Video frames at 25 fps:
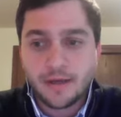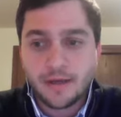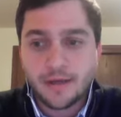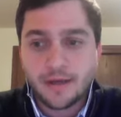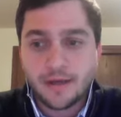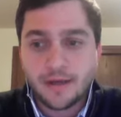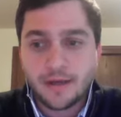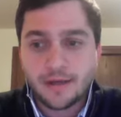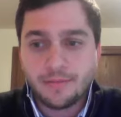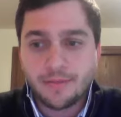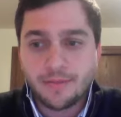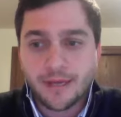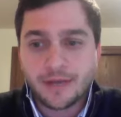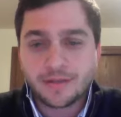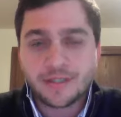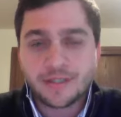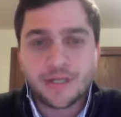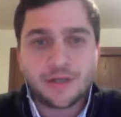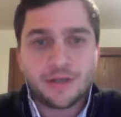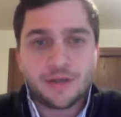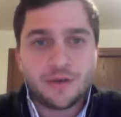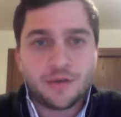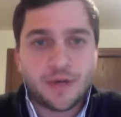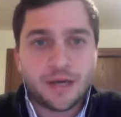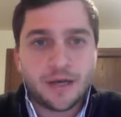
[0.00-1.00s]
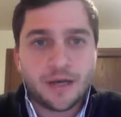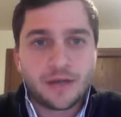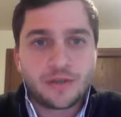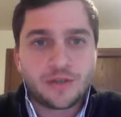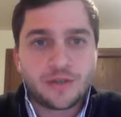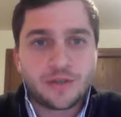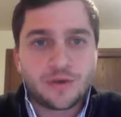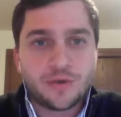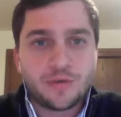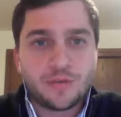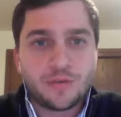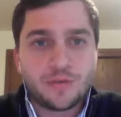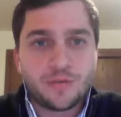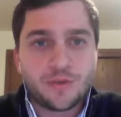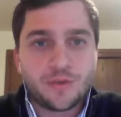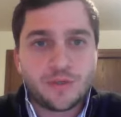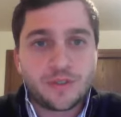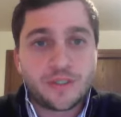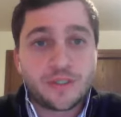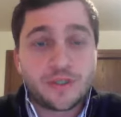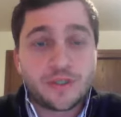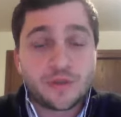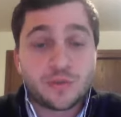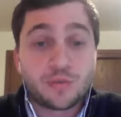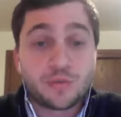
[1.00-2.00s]
I'll tell you, so
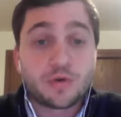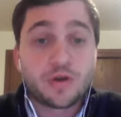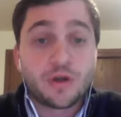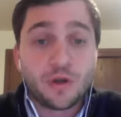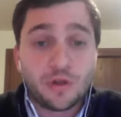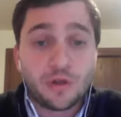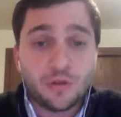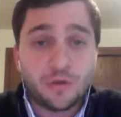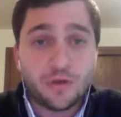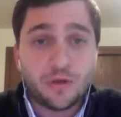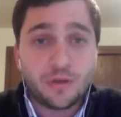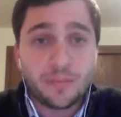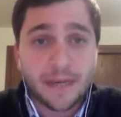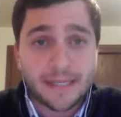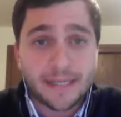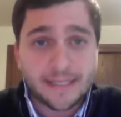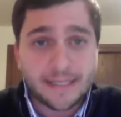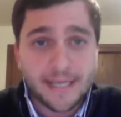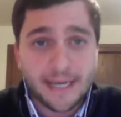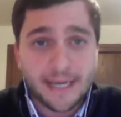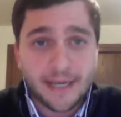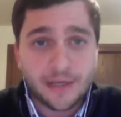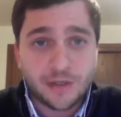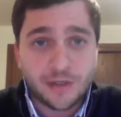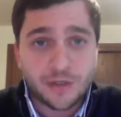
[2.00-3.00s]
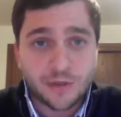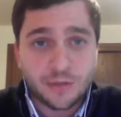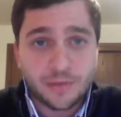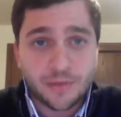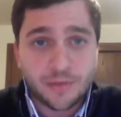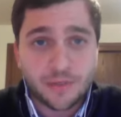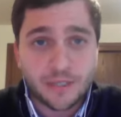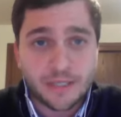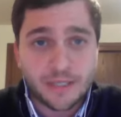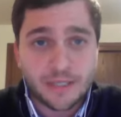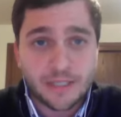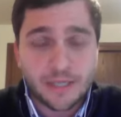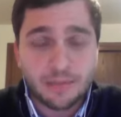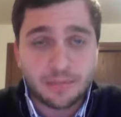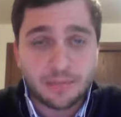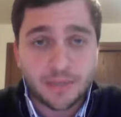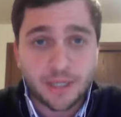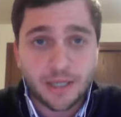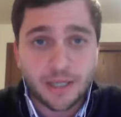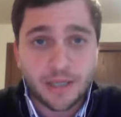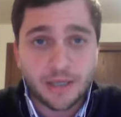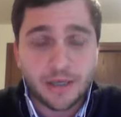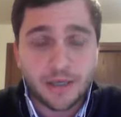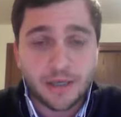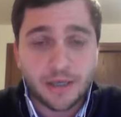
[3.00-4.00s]
we're concluding my second term in the
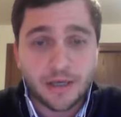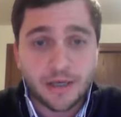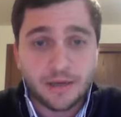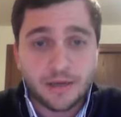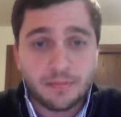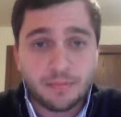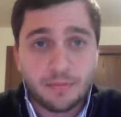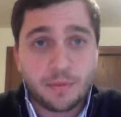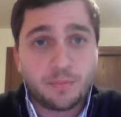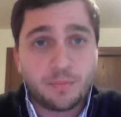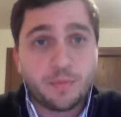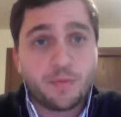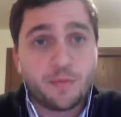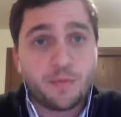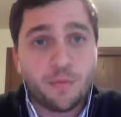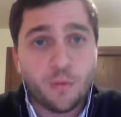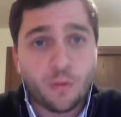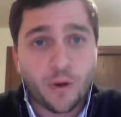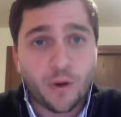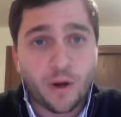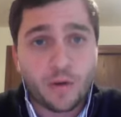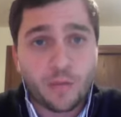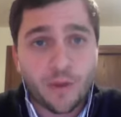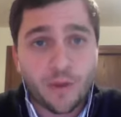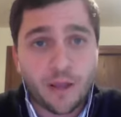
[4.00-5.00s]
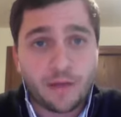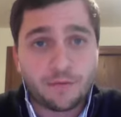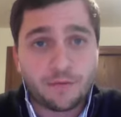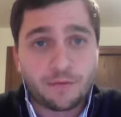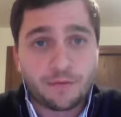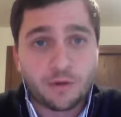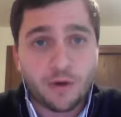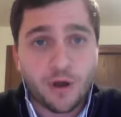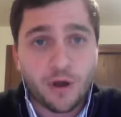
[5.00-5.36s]
assembly, but before I ran for